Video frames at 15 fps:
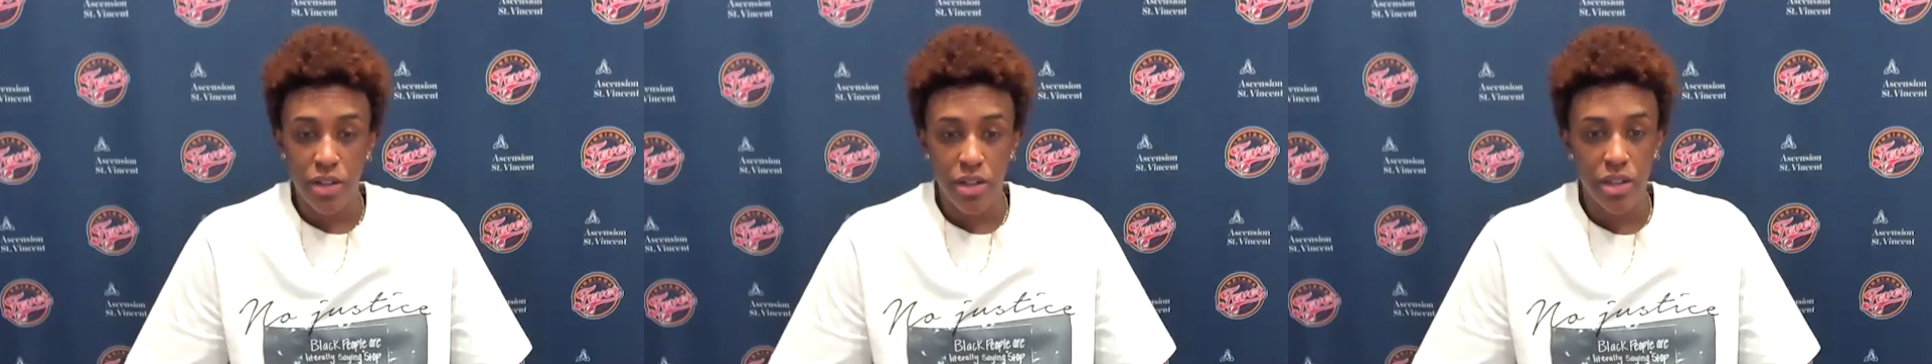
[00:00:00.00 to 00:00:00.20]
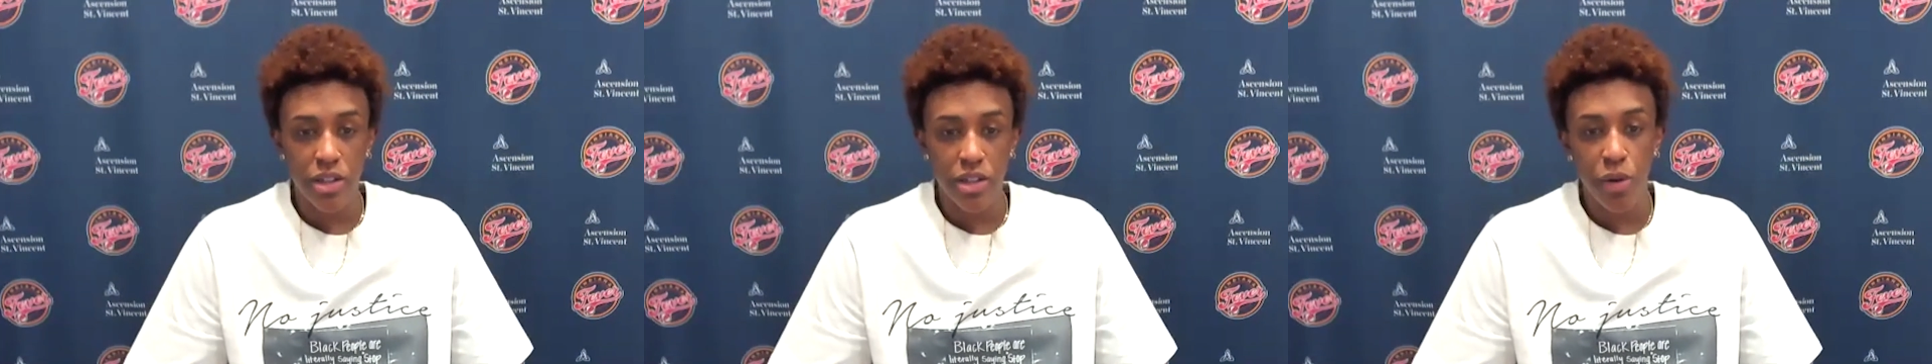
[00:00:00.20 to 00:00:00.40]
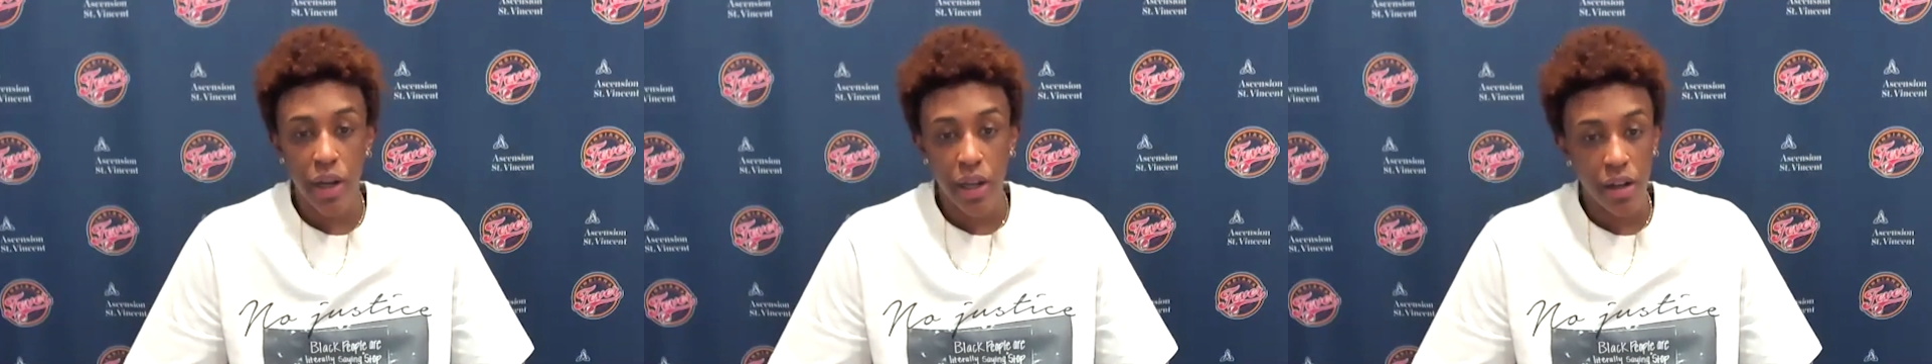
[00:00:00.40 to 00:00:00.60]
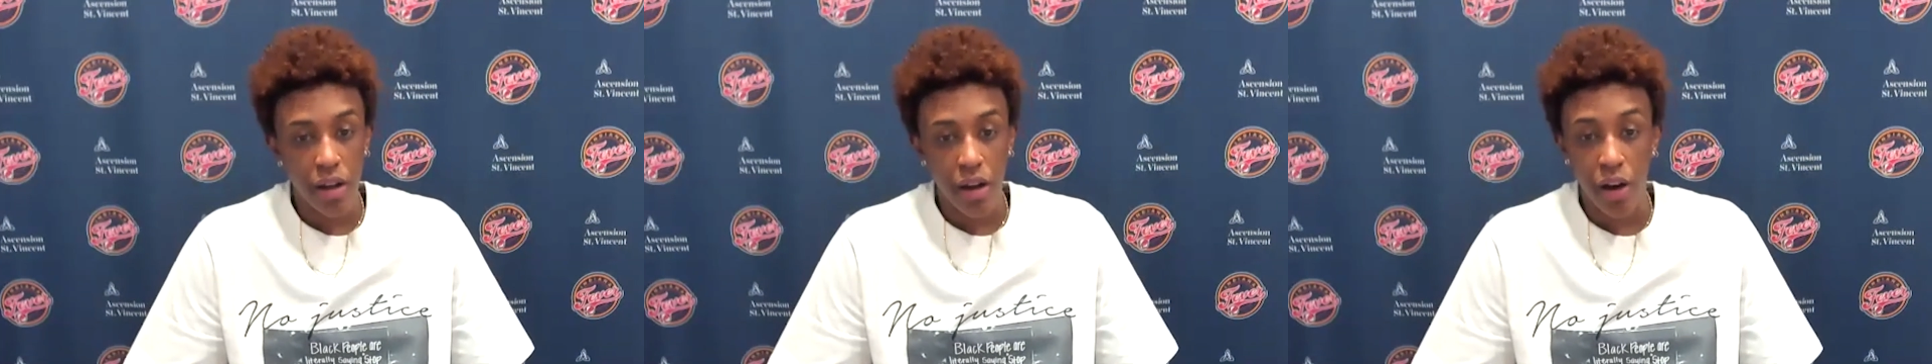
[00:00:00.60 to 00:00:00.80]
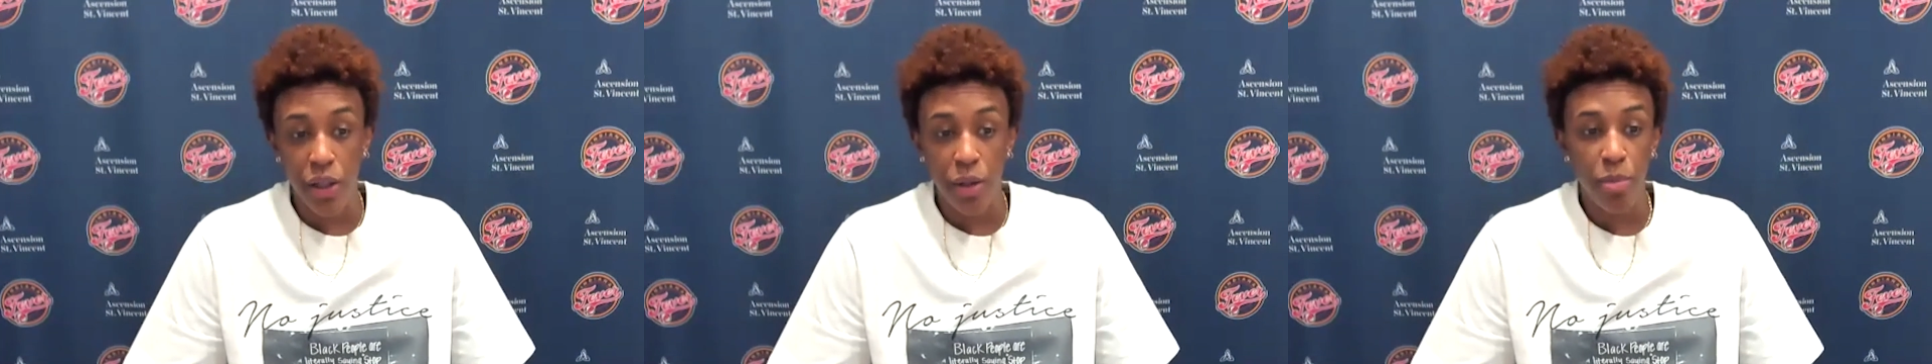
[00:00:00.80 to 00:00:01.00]
She's great
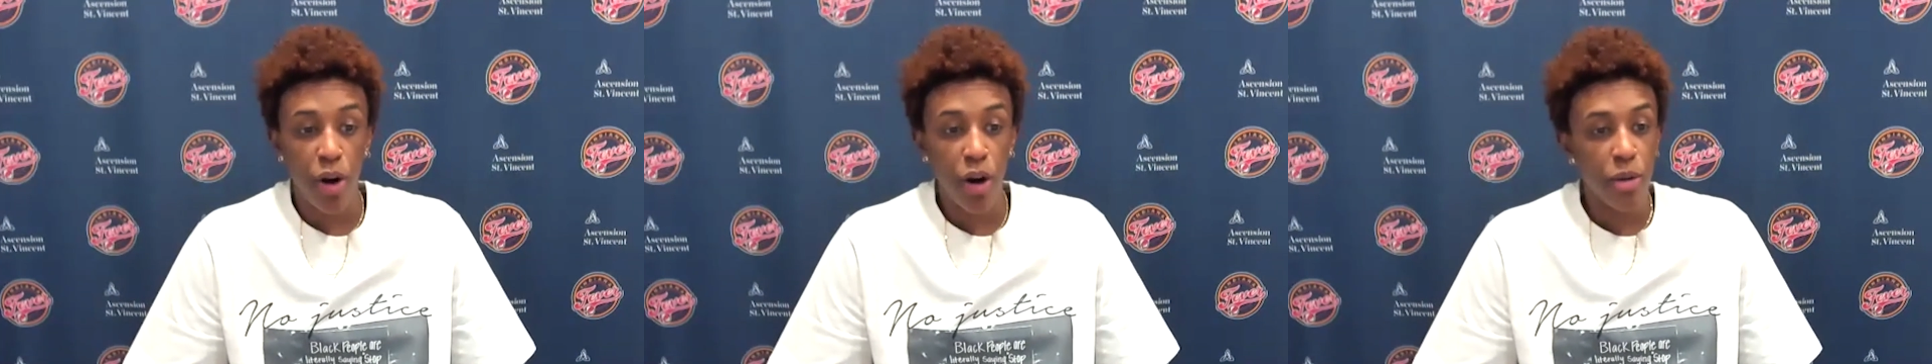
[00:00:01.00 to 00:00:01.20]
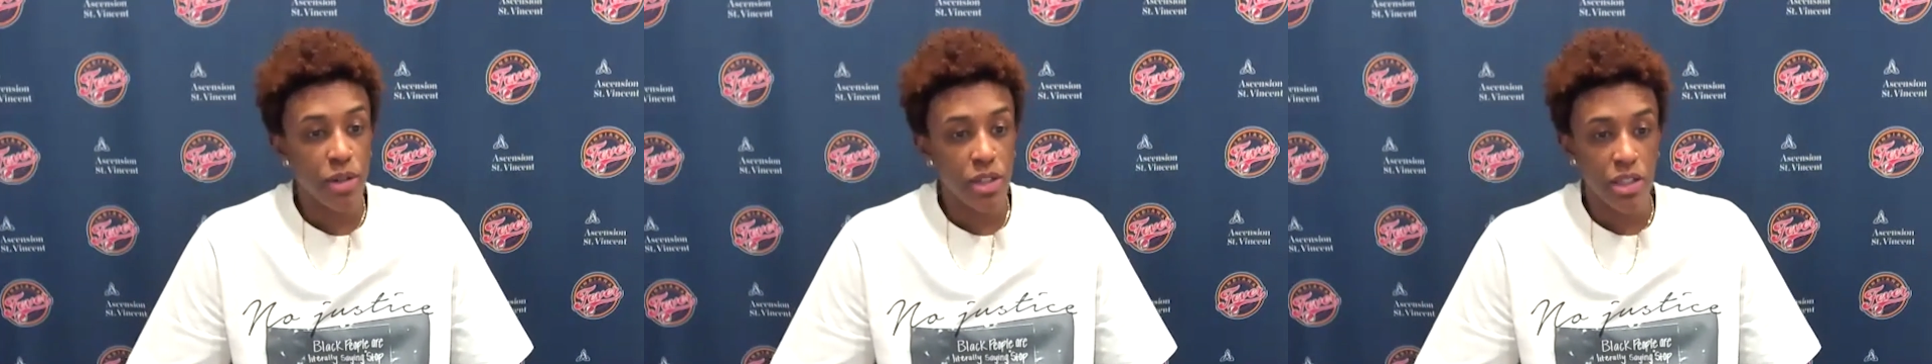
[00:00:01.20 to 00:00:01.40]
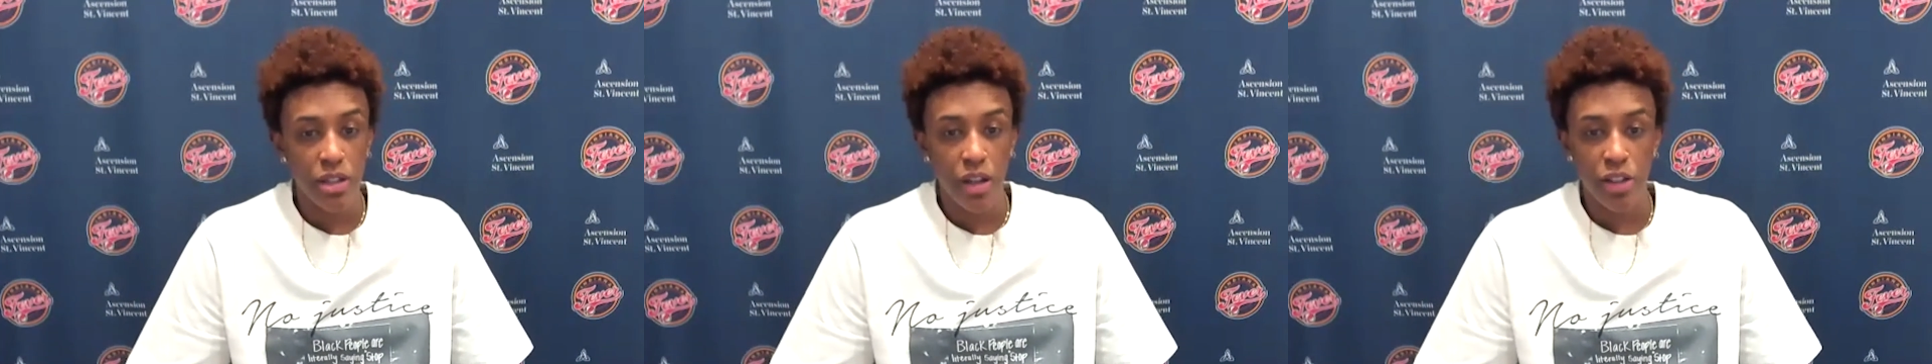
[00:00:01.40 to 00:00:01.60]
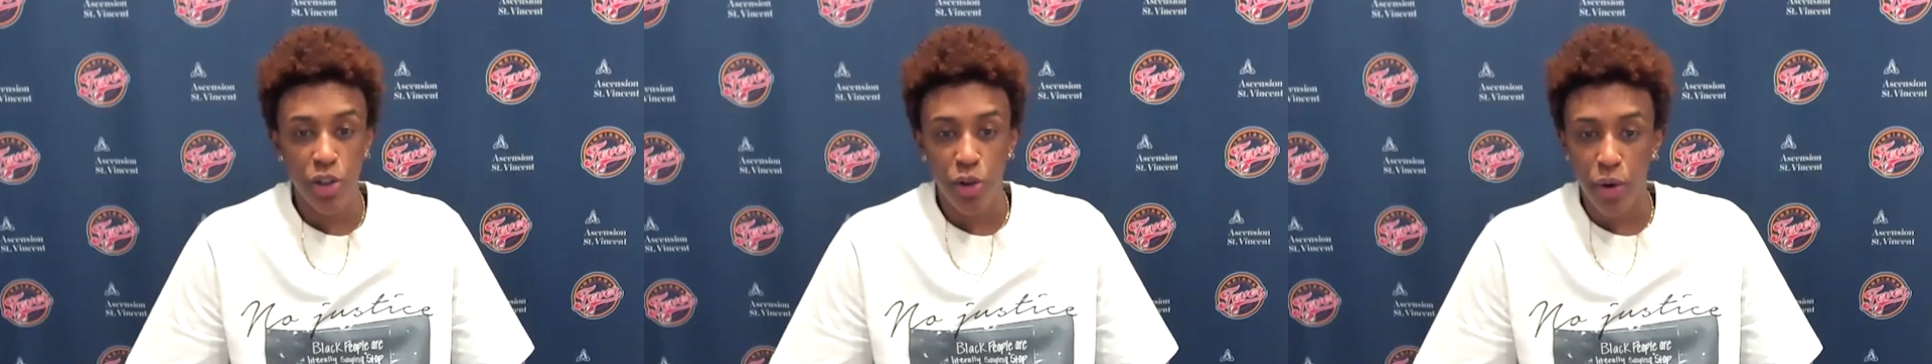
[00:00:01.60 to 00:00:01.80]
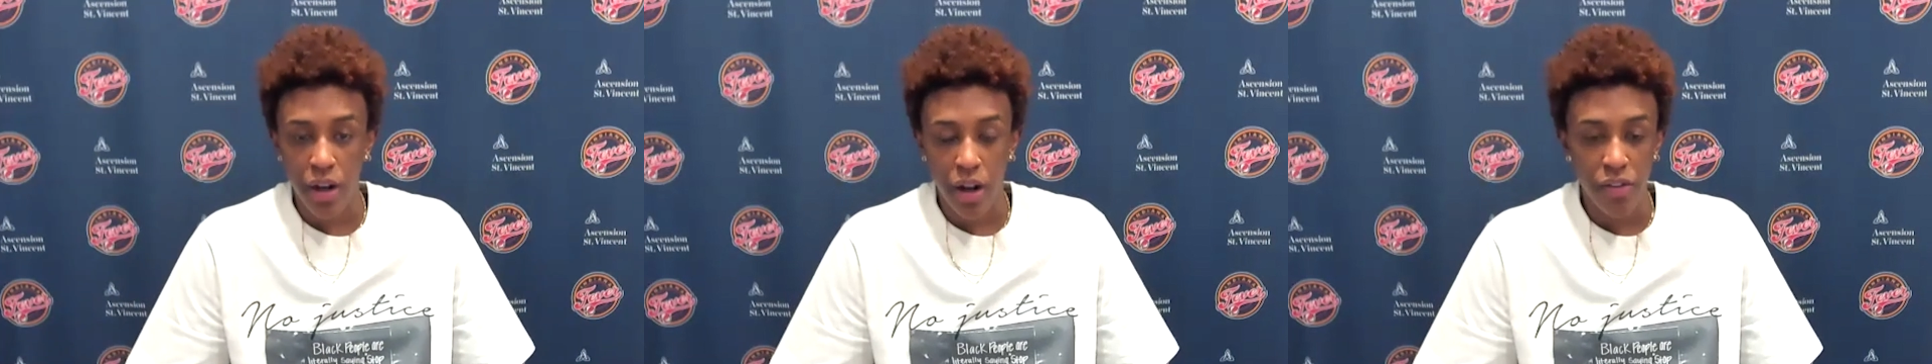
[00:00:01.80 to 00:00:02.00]
on the ball, but she's also
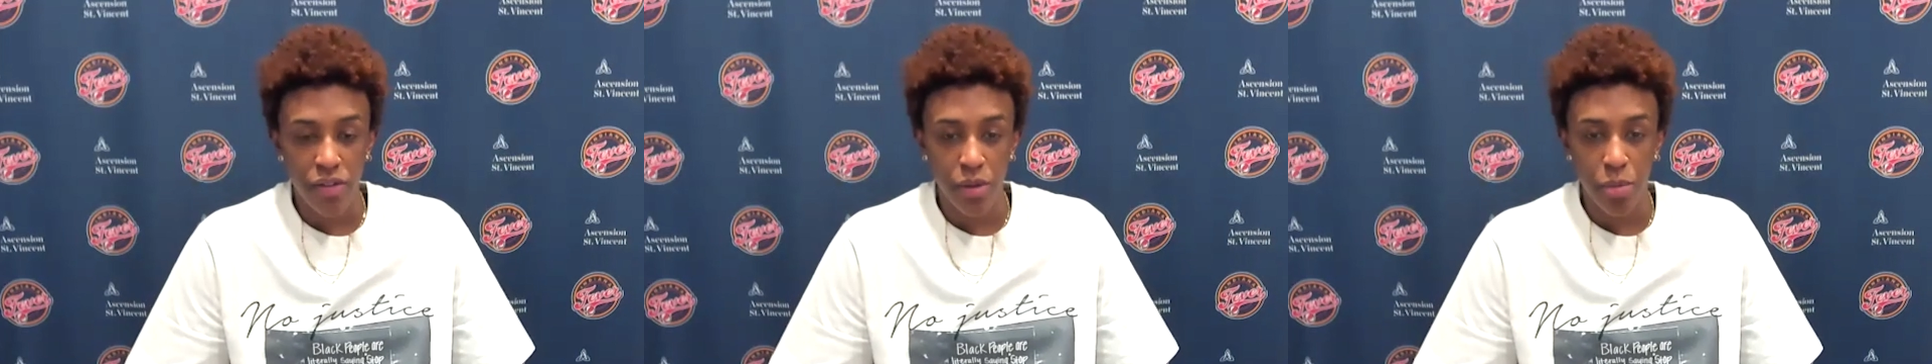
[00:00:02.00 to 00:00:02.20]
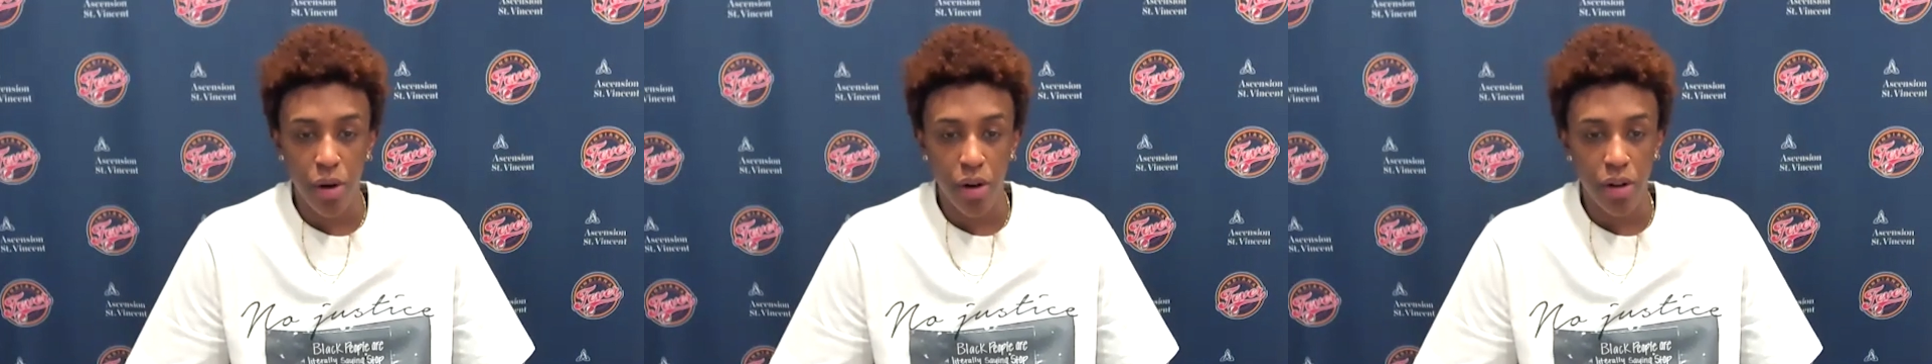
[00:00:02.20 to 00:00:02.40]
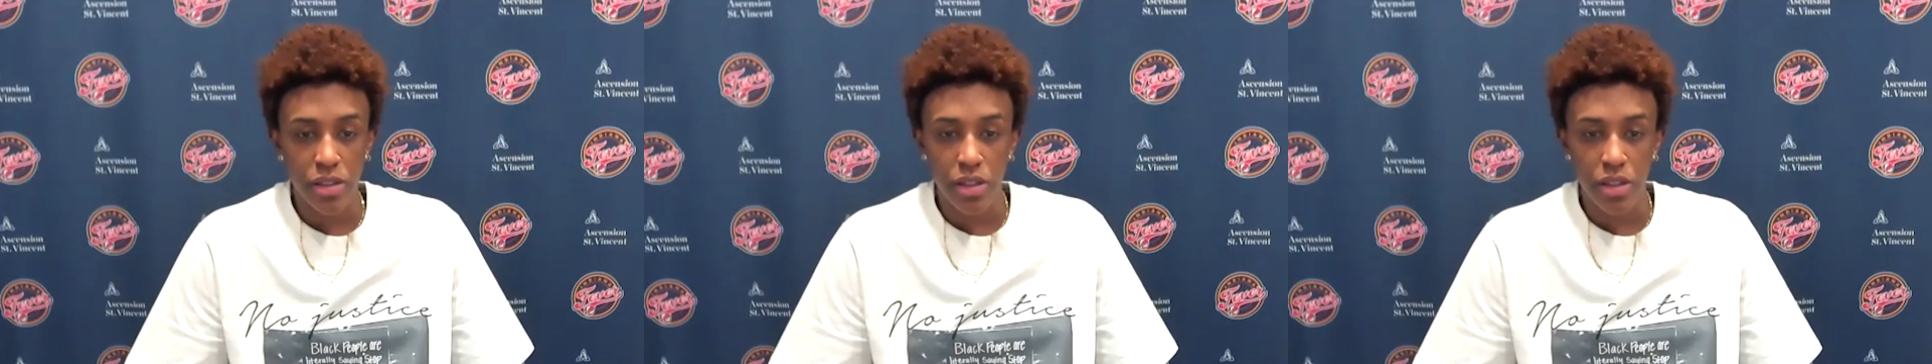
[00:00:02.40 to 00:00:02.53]
great off the ball.